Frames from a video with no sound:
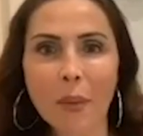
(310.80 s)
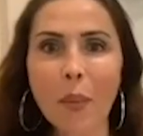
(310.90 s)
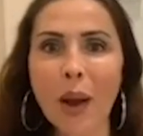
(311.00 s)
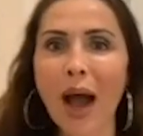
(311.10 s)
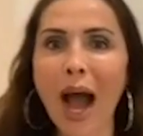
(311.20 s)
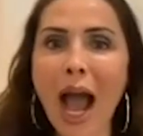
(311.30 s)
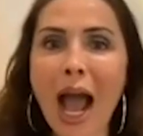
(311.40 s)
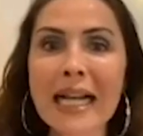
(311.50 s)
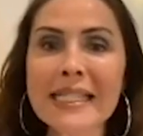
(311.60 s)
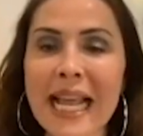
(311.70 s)
Well,
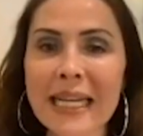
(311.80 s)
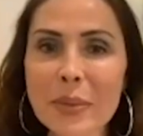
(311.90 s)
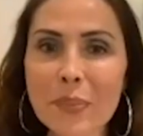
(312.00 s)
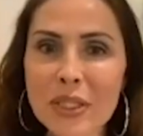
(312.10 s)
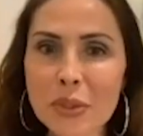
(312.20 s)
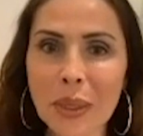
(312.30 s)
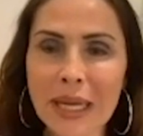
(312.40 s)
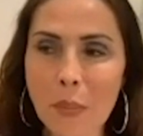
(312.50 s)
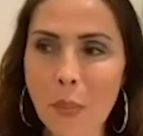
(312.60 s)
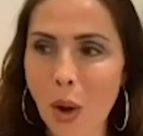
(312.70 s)
I'll tell you which one
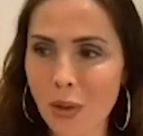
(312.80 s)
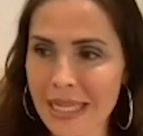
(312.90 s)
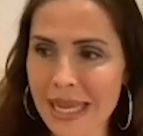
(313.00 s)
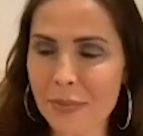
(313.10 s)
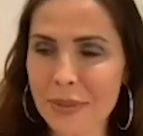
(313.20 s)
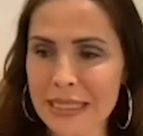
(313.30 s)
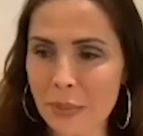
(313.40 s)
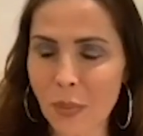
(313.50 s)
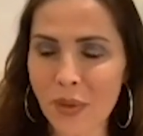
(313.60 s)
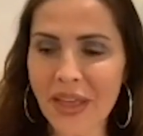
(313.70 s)
it was. It was the
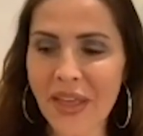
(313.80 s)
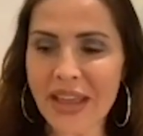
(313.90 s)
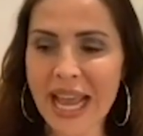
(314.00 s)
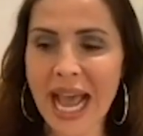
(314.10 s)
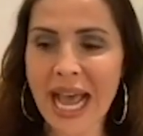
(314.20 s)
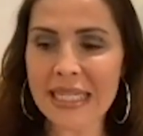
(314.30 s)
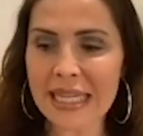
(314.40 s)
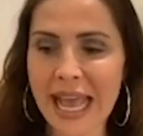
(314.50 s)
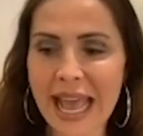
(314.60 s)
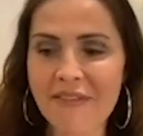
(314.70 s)
one that they had
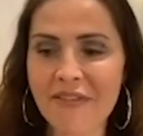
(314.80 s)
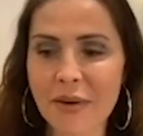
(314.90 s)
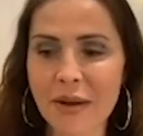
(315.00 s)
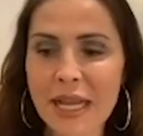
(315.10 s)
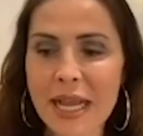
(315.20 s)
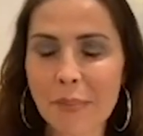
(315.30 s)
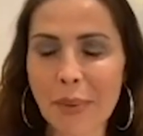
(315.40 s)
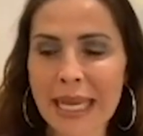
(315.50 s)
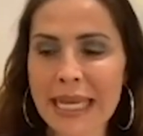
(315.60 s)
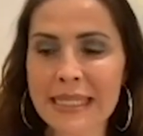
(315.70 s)
everyone,
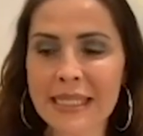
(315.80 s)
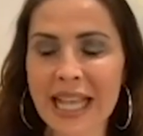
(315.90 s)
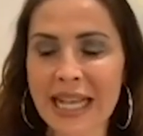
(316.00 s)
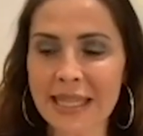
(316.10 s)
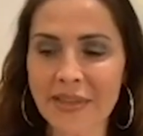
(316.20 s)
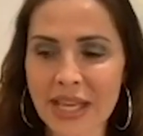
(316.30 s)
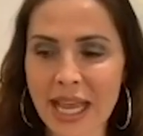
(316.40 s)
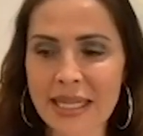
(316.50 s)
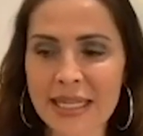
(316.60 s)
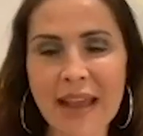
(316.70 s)
where he says at the
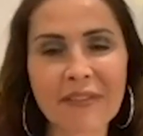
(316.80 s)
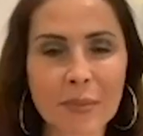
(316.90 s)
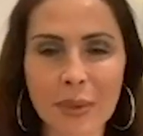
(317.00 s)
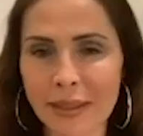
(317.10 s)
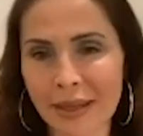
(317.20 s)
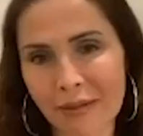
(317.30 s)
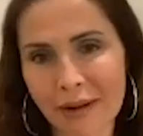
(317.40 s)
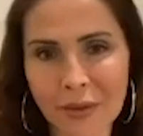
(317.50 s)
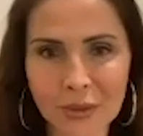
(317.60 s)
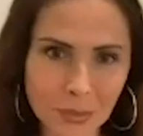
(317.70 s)
end, everyone
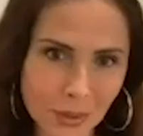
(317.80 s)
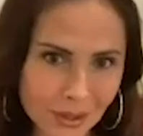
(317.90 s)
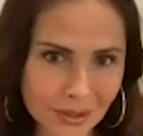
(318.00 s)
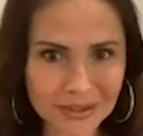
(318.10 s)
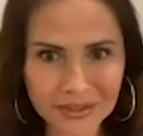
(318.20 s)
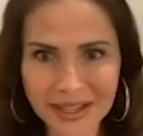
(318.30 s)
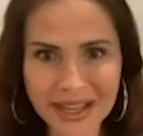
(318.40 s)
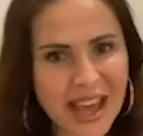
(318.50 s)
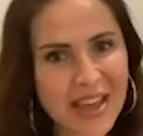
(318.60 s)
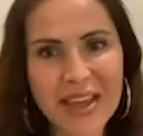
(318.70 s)
around the world,
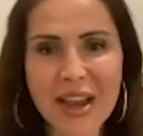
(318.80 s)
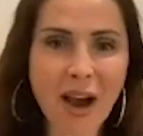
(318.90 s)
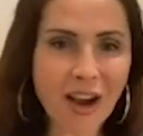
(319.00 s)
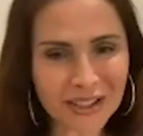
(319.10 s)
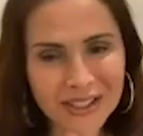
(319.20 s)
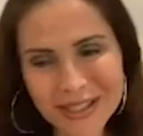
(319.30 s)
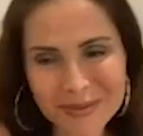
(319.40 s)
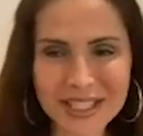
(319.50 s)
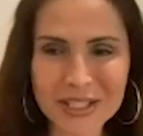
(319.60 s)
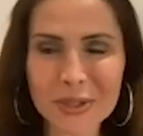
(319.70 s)
they all use
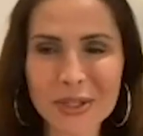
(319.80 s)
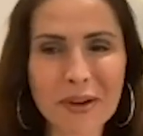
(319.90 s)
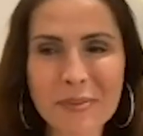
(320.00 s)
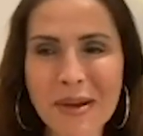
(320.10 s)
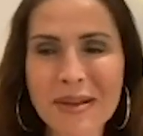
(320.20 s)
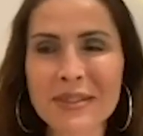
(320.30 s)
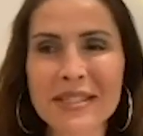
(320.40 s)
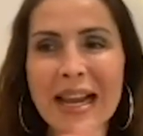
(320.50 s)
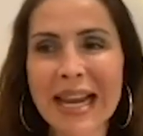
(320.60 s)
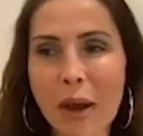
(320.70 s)
my George Foreman. It was
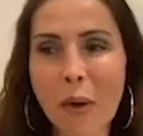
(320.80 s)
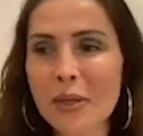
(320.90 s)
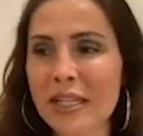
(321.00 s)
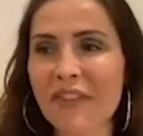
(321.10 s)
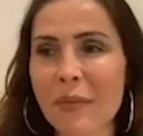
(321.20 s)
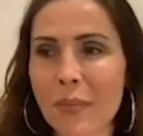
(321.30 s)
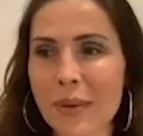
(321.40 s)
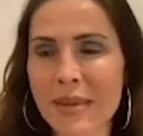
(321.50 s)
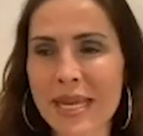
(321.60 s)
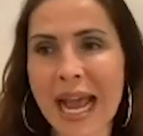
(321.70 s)
like all different
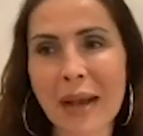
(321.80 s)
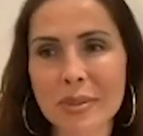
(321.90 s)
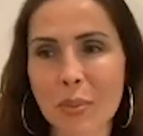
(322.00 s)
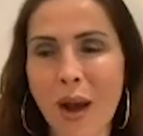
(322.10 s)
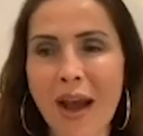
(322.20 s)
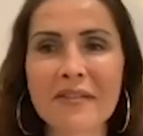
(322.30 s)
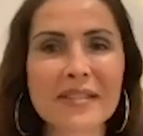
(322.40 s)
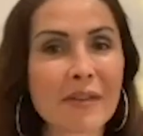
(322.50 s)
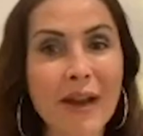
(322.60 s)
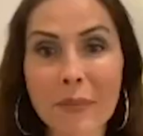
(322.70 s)
women,
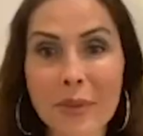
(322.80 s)
housewives around